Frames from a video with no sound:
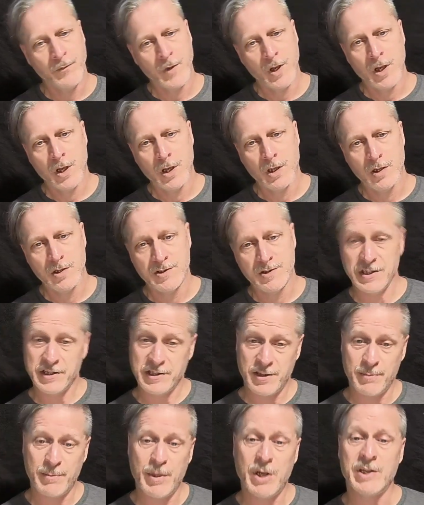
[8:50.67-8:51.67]
since
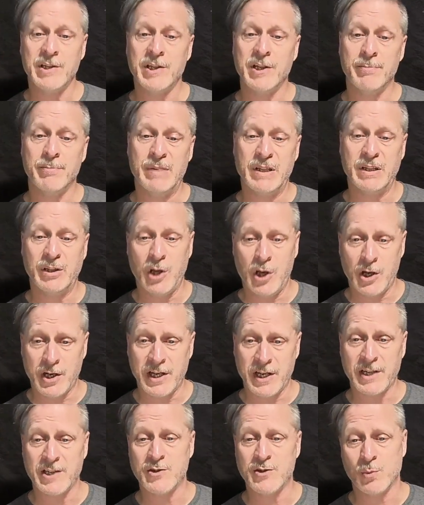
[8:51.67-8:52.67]
among their
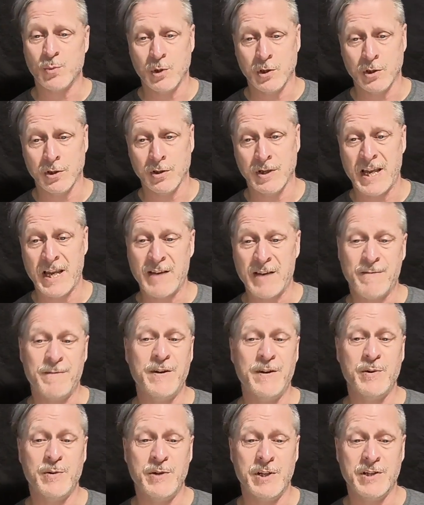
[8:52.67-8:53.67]
belongings were a
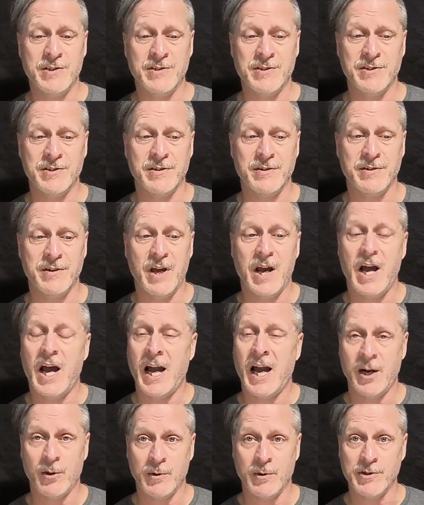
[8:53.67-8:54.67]
few dozen
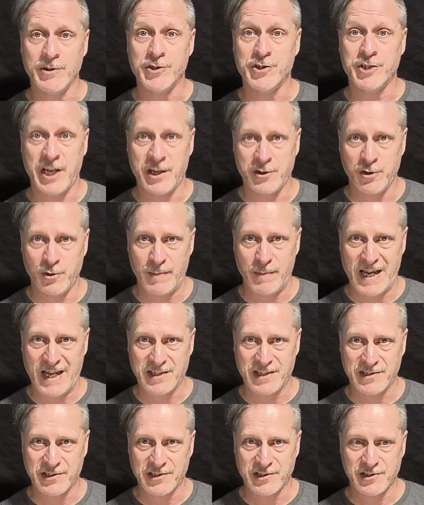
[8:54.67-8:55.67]
iron shadow
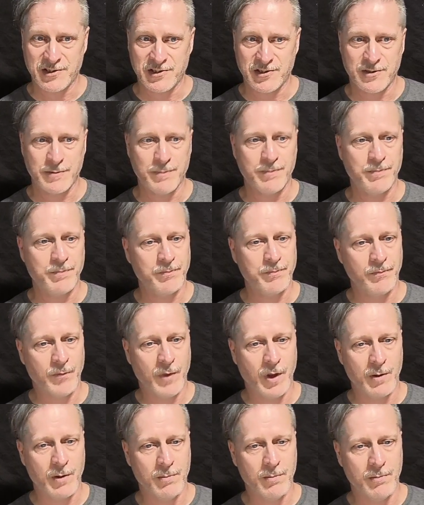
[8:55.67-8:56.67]
masks,
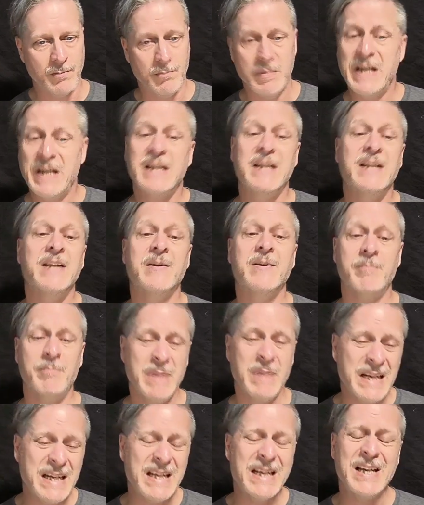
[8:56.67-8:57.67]

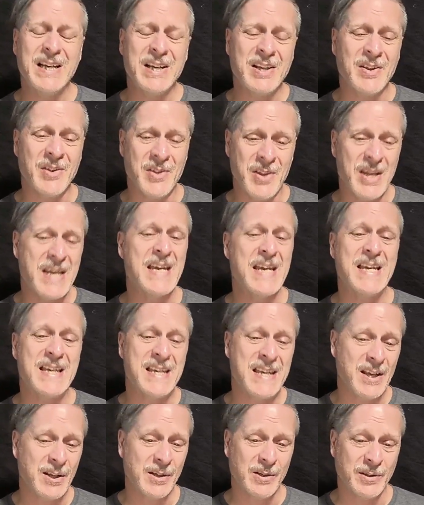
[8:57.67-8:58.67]
meaning they
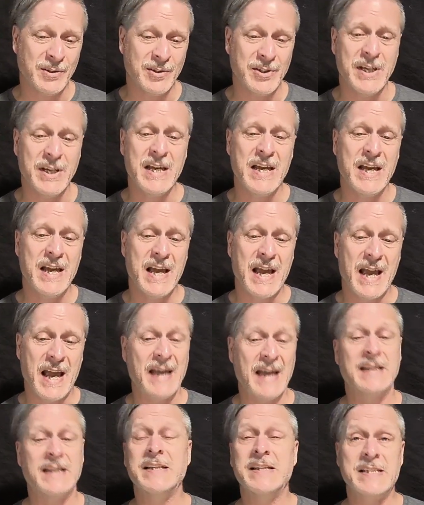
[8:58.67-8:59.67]
killed
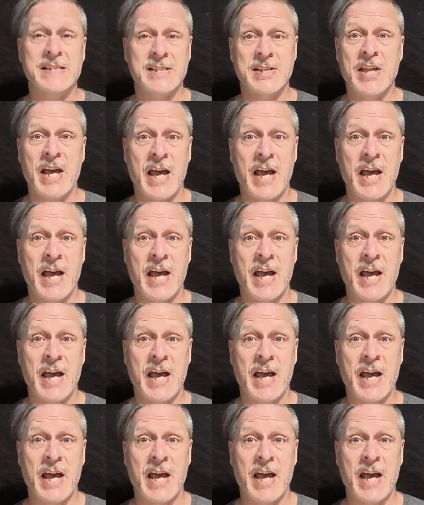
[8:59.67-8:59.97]
at least that